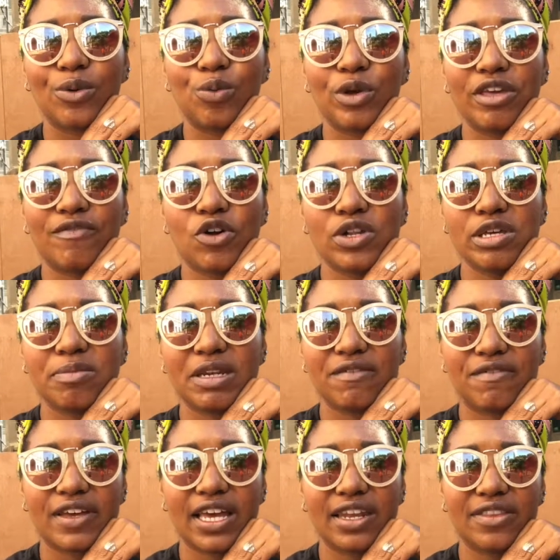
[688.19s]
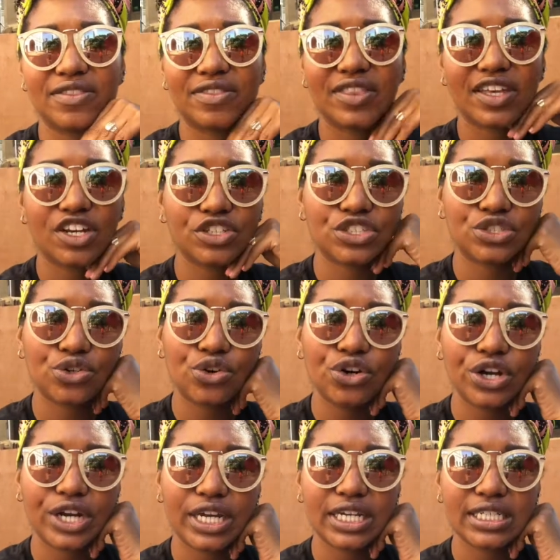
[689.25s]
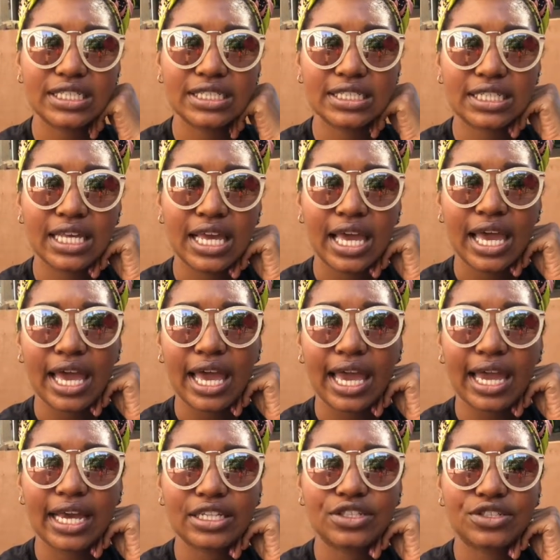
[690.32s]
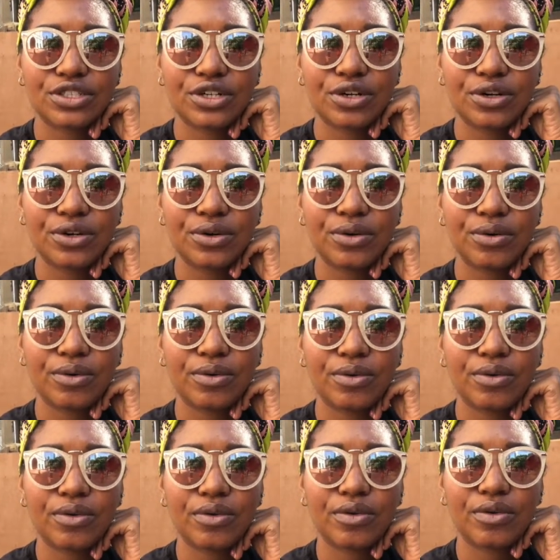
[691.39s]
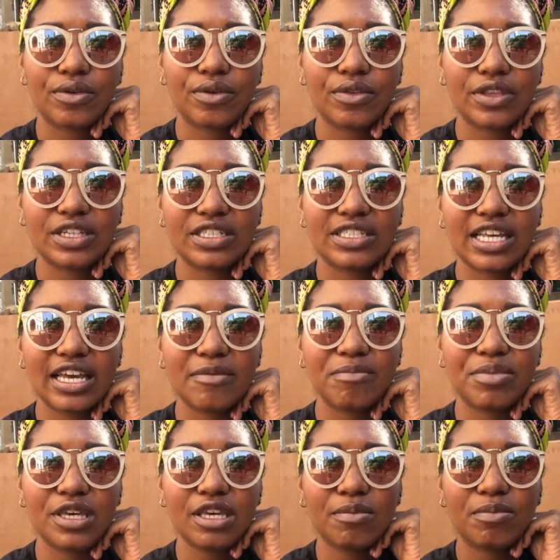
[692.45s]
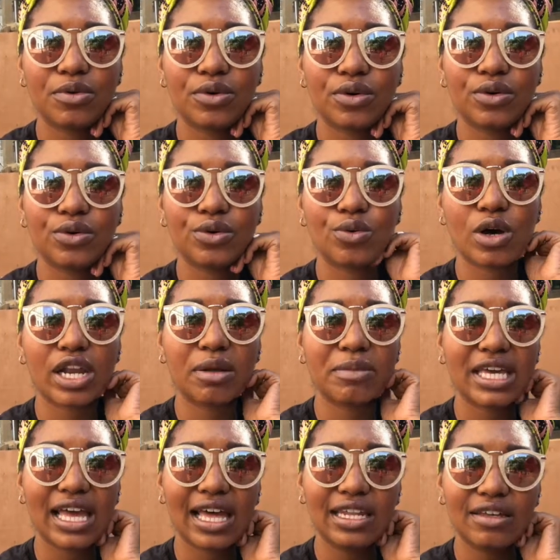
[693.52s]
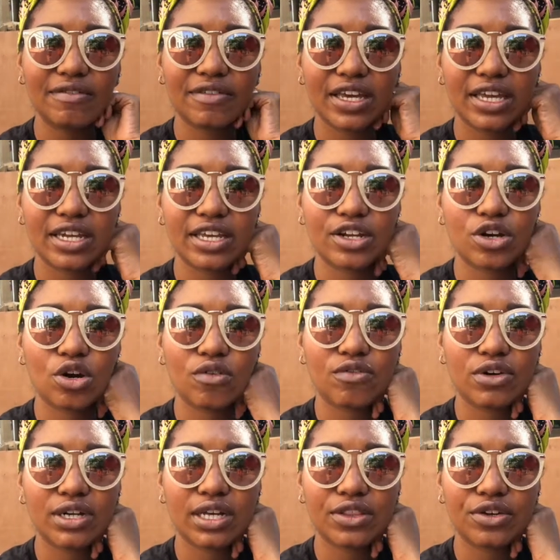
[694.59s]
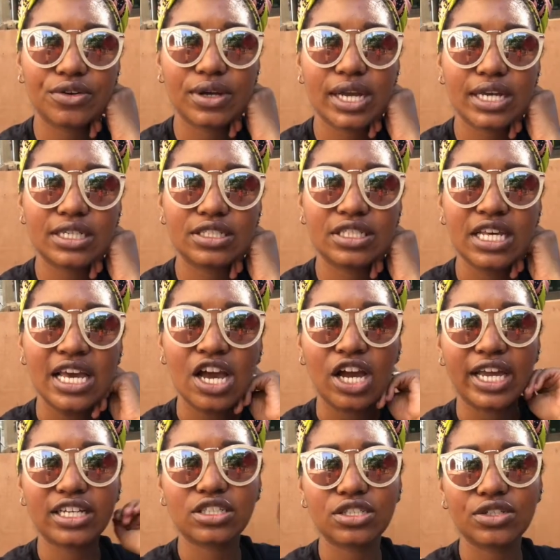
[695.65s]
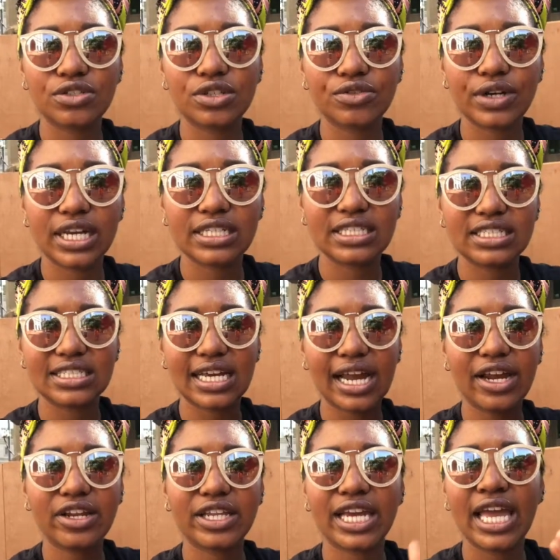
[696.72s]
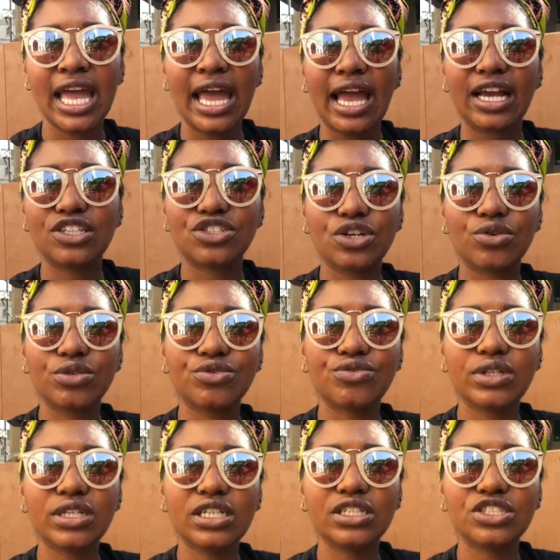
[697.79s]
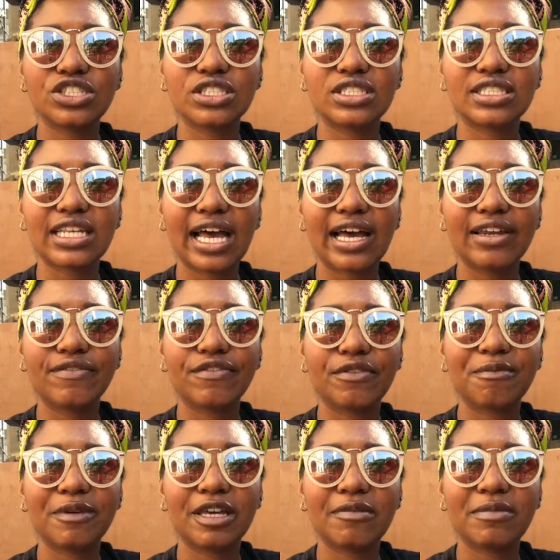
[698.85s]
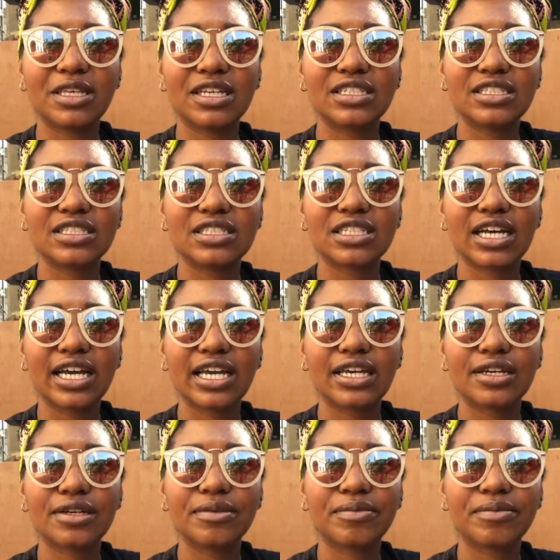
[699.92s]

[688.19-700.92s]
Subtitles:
We've only been fed their stories, and so these same people who want to be elevated over another race exclude the race entirely. And so it was really just sad for me, because it's like,